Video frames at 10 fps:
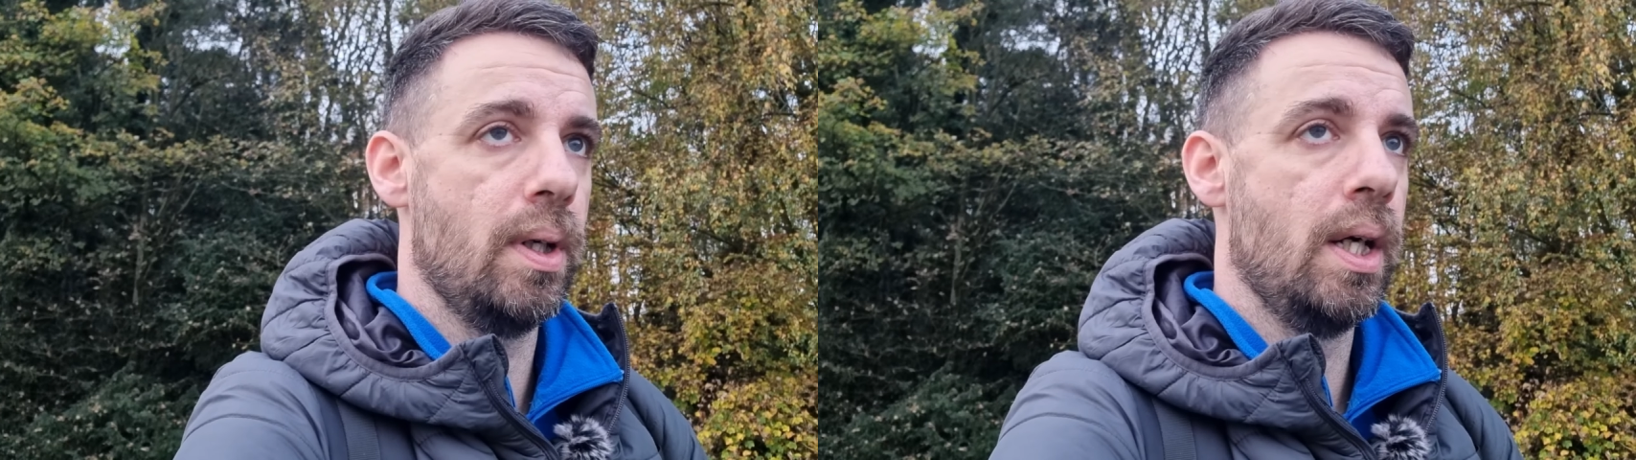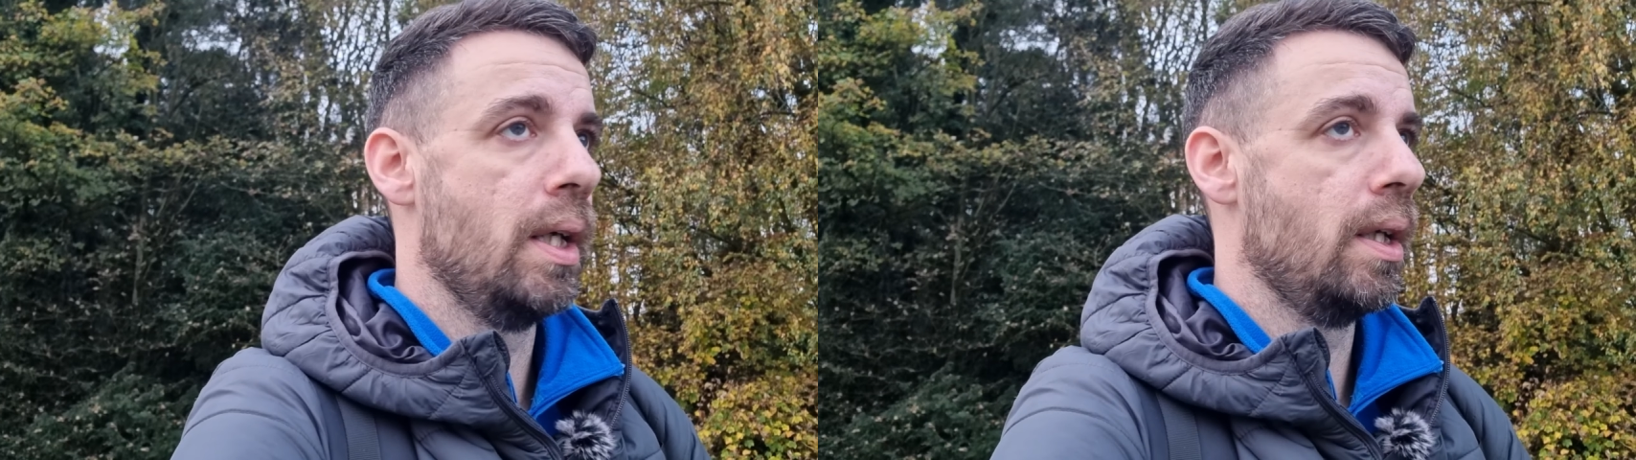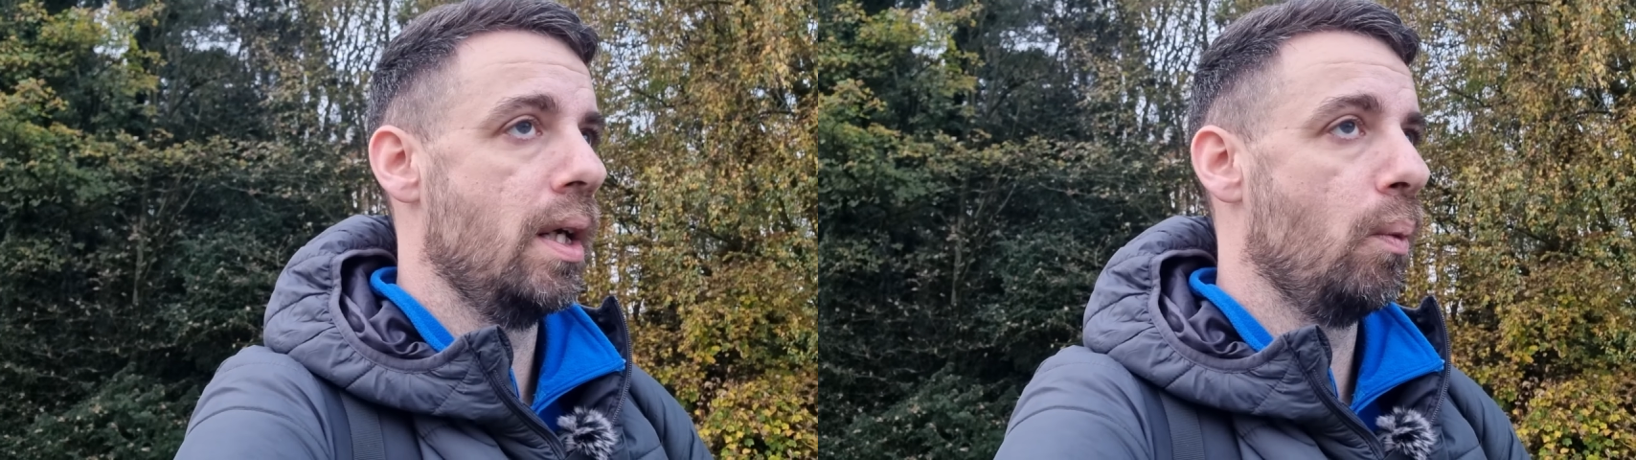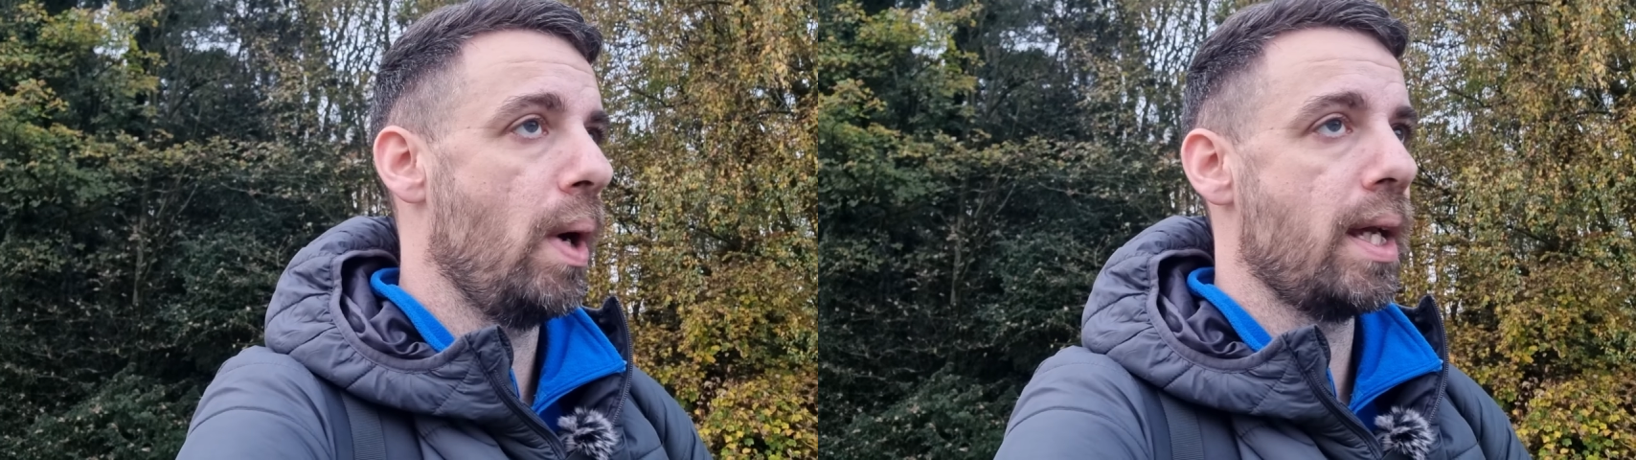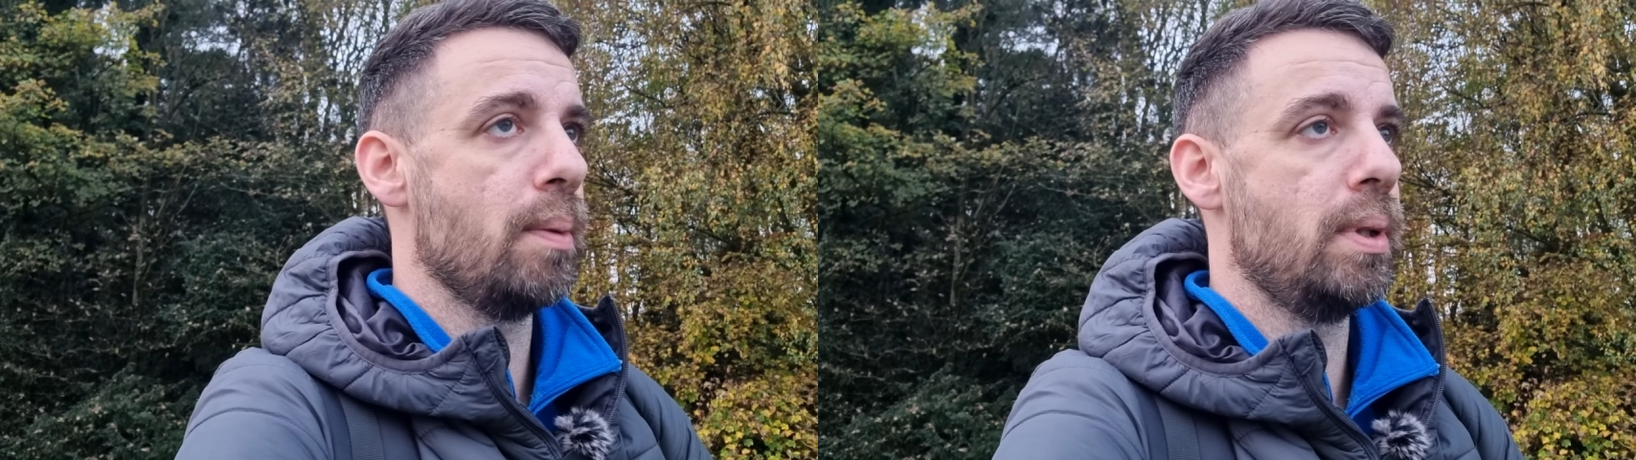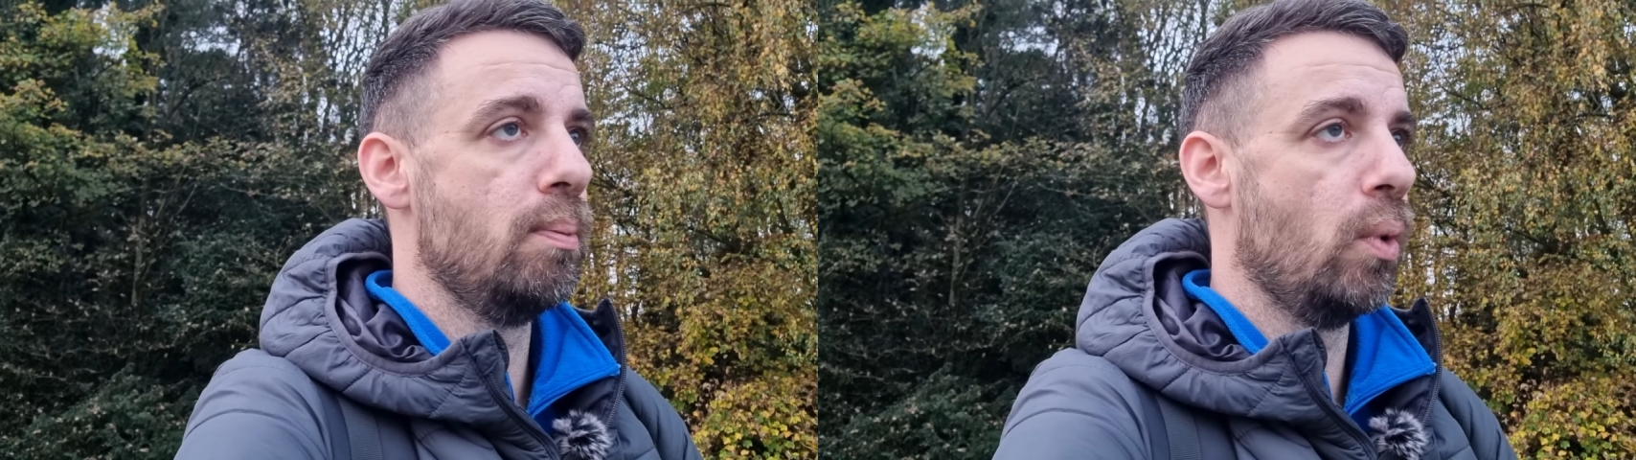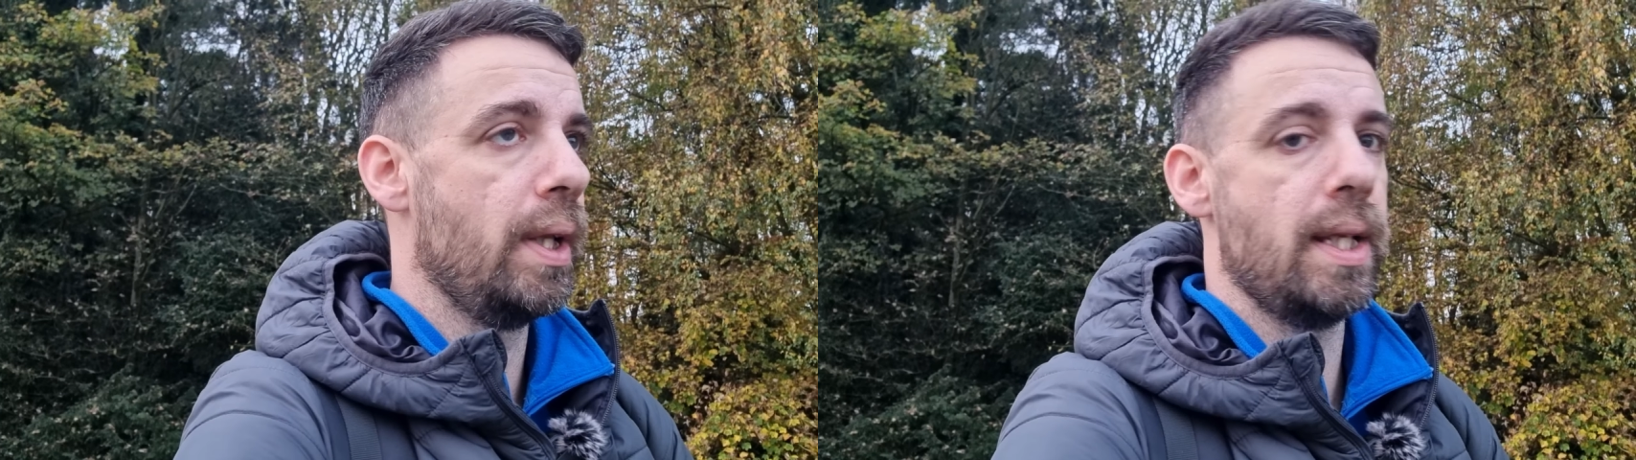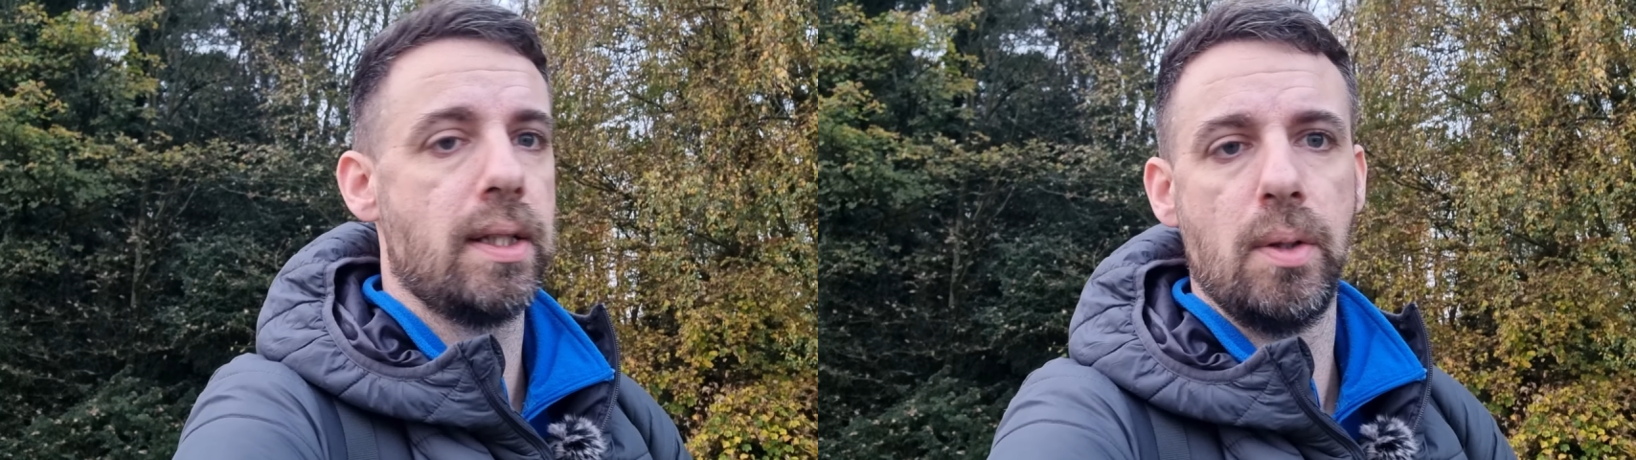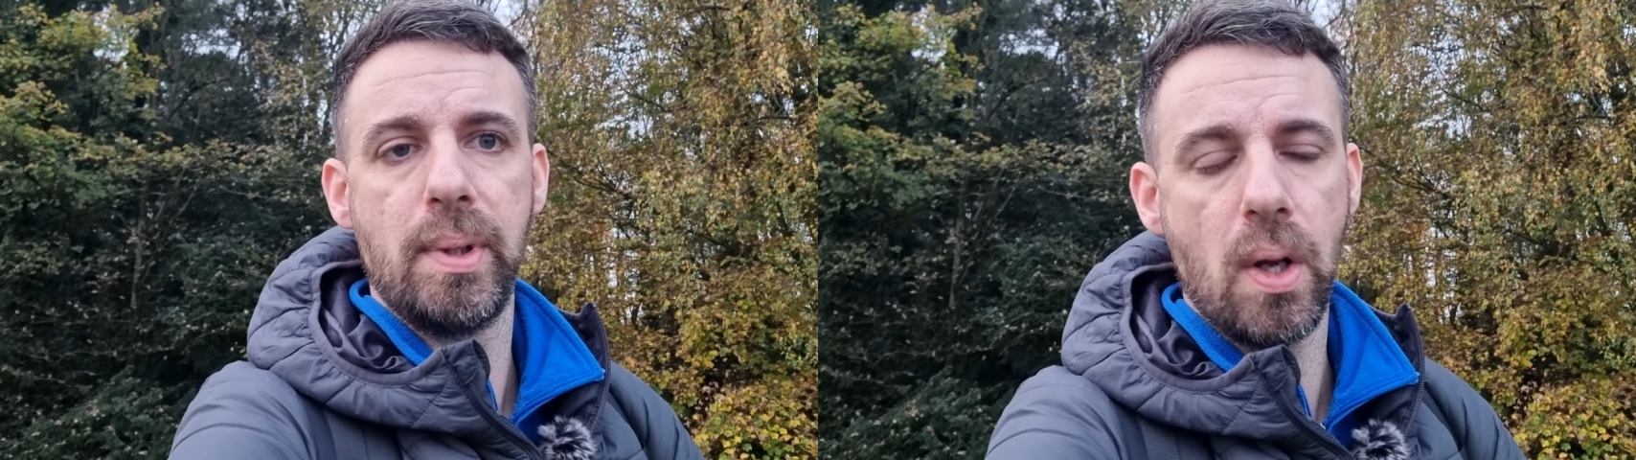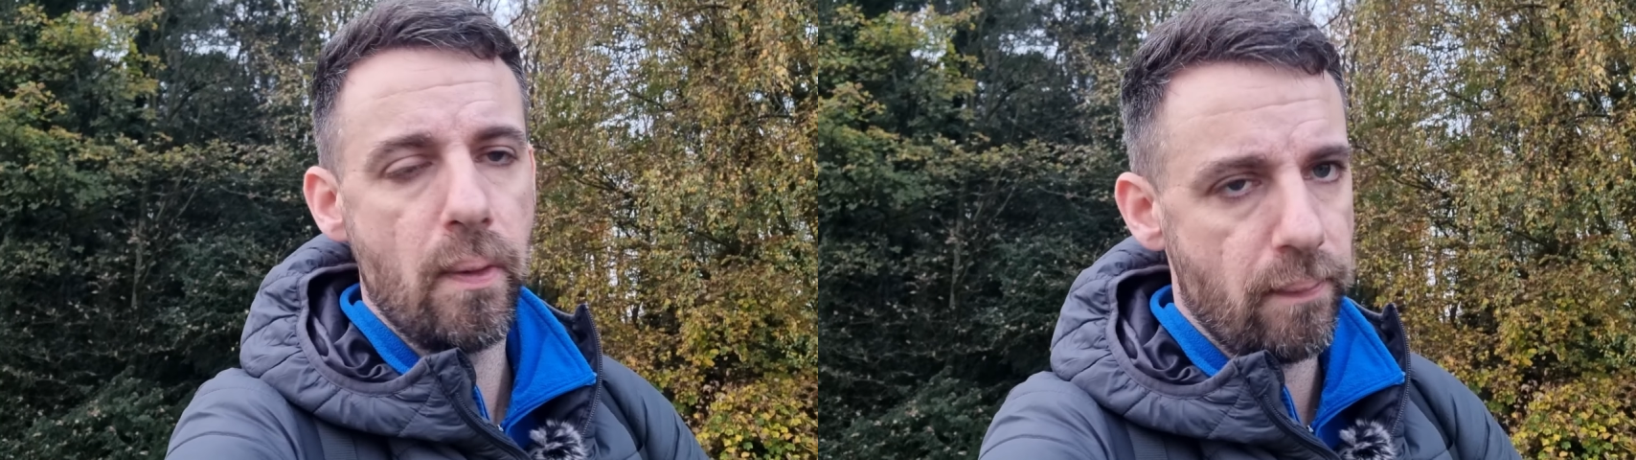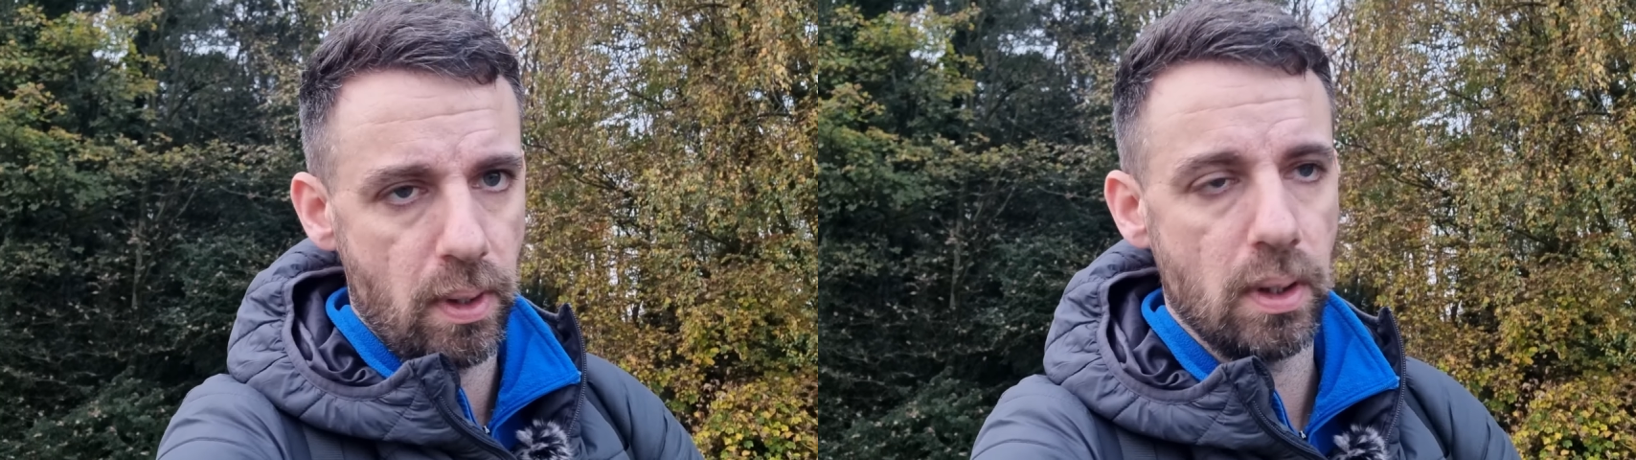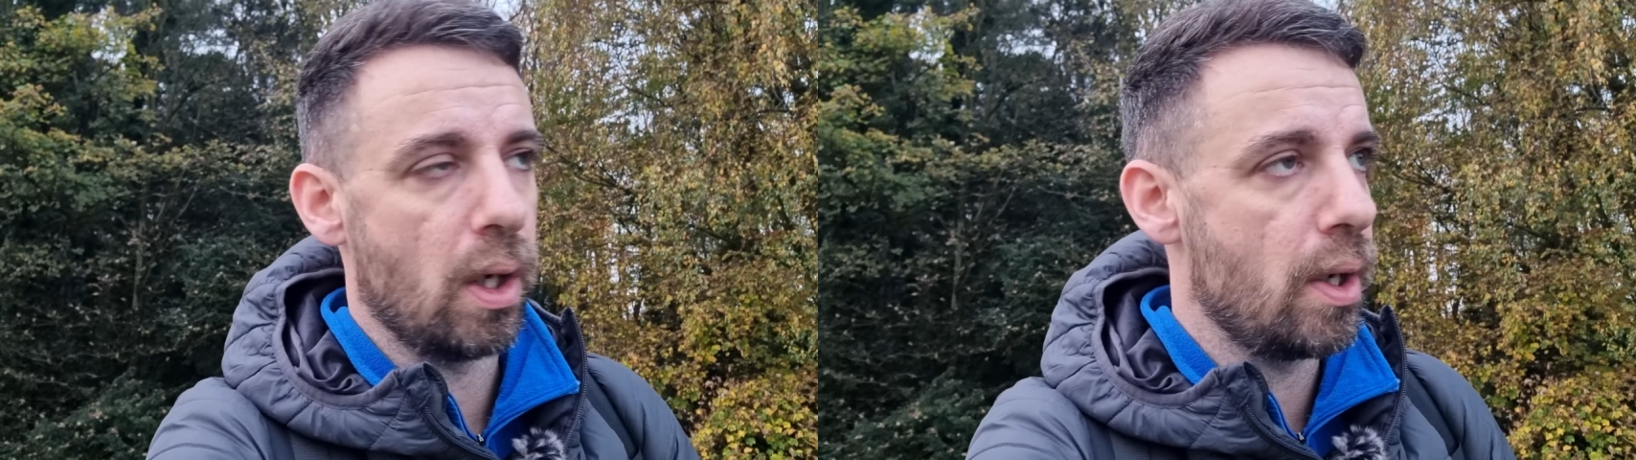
you know, I wake up in the morning, there's going to be no fog.